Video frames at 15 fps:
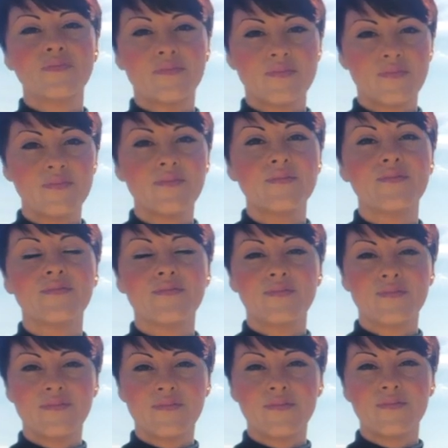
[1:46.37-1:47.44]

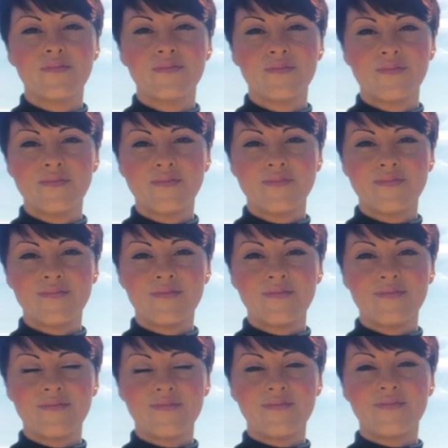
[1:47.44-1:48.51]

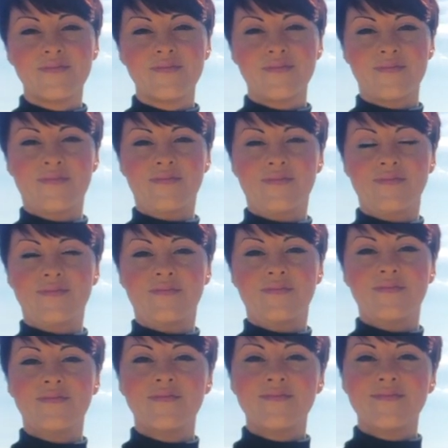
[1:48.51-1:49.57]

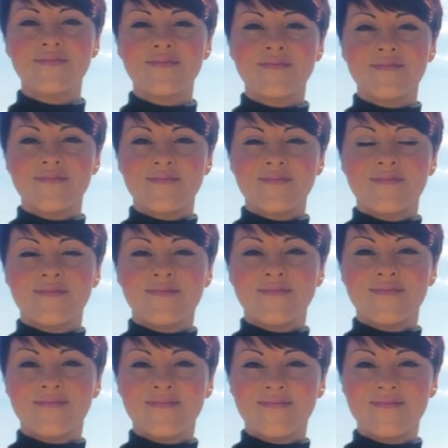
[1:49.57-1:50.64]

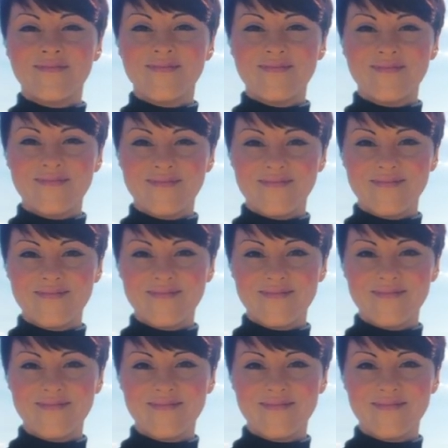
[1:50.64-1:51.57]
This person isn't speaking.